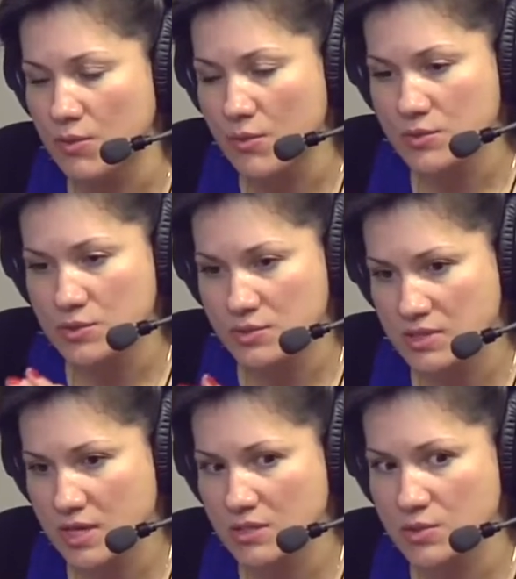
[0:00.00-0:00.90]
What would you
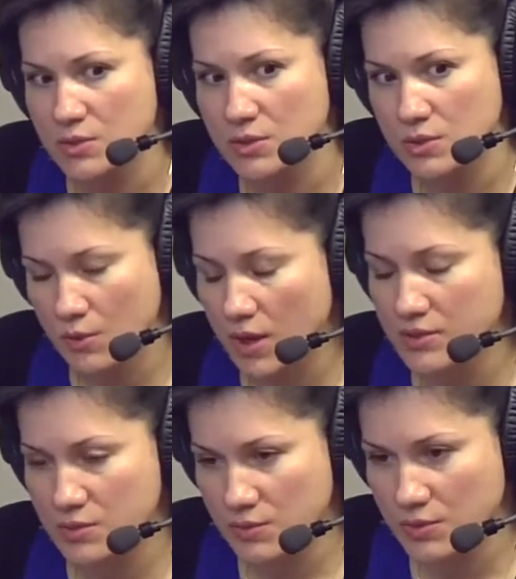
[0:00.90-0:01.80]
say to a new
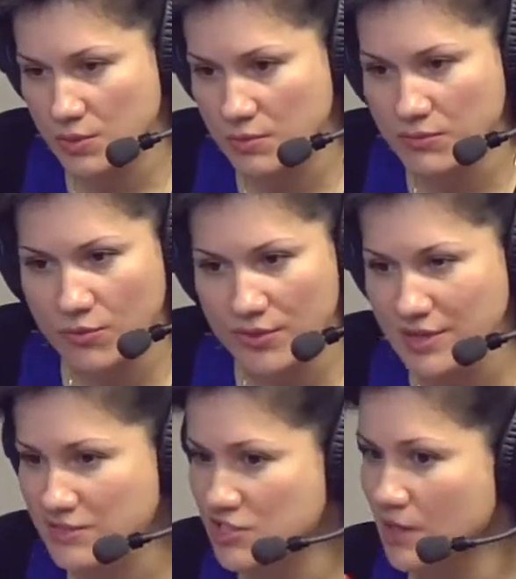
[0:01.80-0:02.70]
entrepreneur before
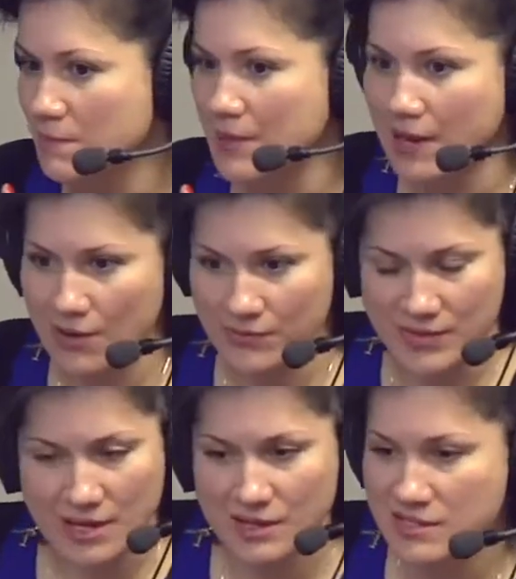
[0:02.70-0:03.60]
they jump out,
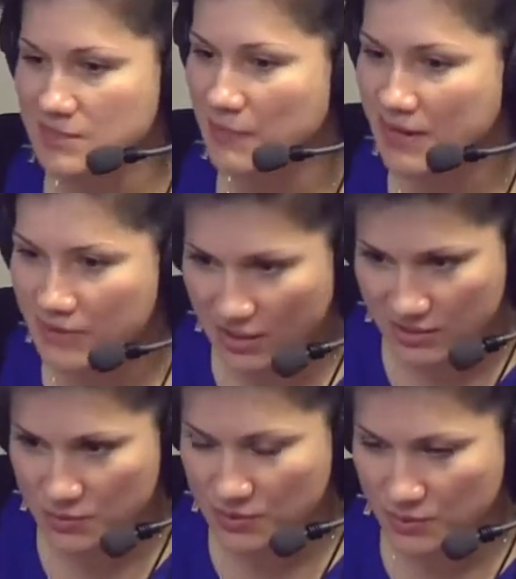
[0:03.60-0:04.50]
that aspiring
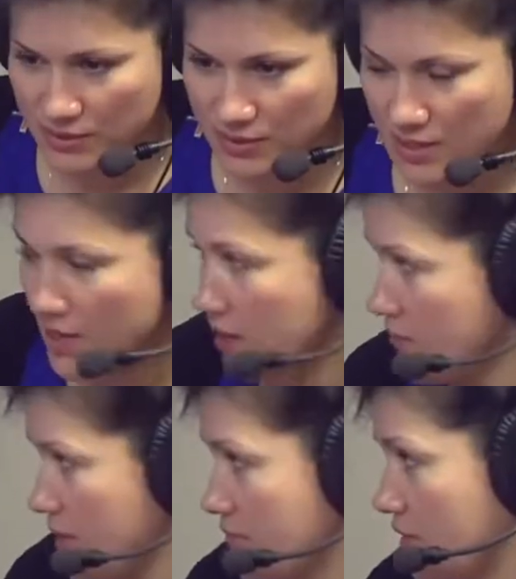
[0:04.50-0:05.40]
entrepreneur, and
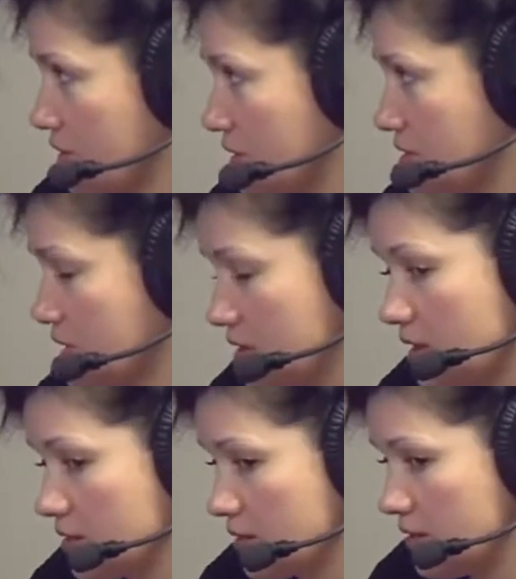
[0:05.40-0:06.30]
if they've already taken that